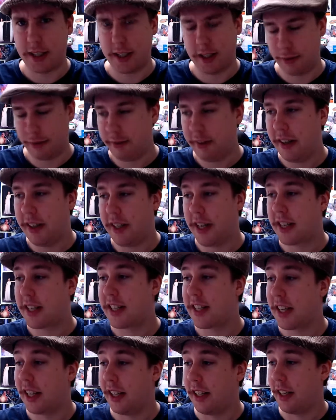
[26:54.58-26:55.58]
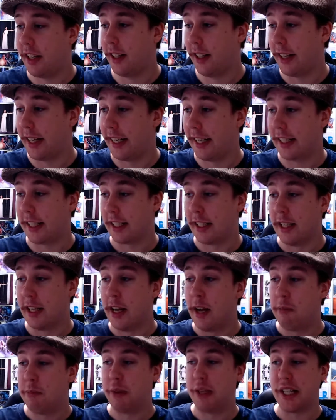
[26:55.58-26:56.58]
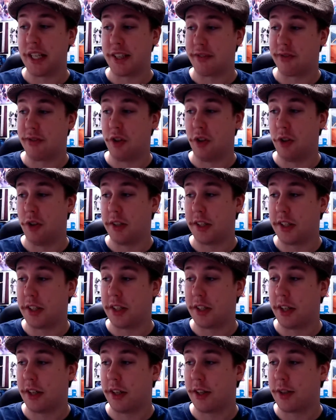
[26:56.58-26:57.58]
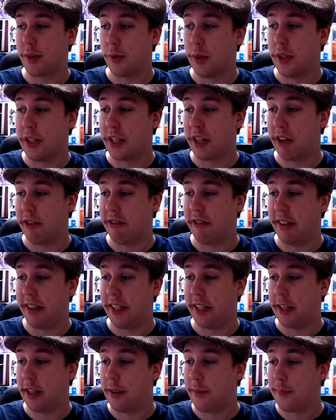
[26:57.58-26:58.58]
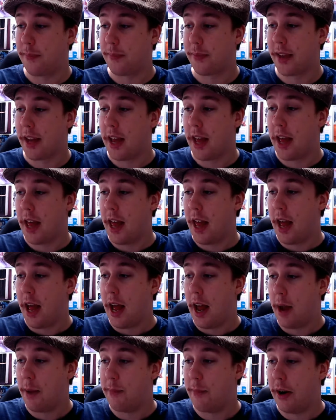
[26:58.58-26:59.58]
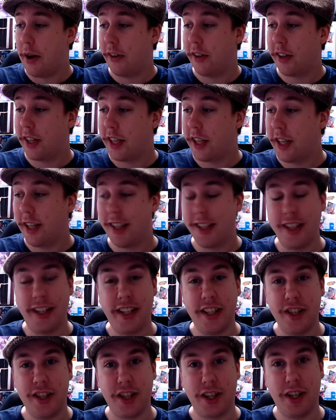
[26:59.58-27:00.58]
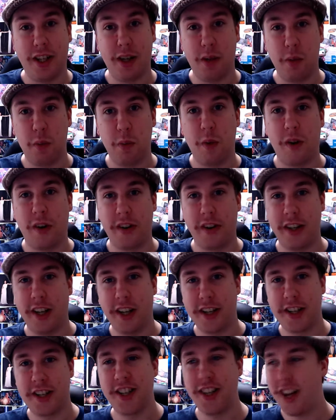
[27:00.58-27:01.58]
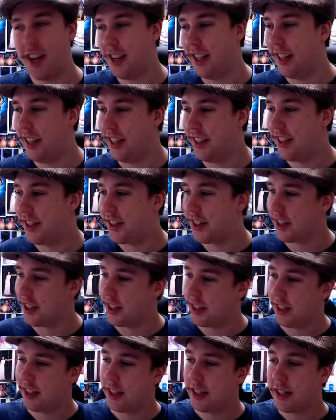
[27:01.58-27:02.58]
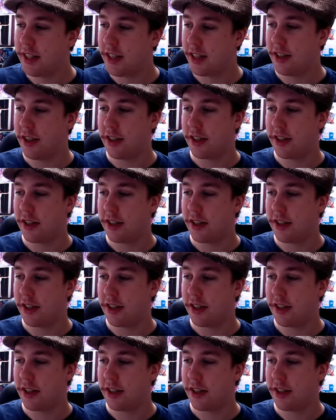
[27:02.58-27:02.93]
Fate Extella Link. PS4, Nintendo Switch, Vita. American Ninja Warrior Challenge. Nintendo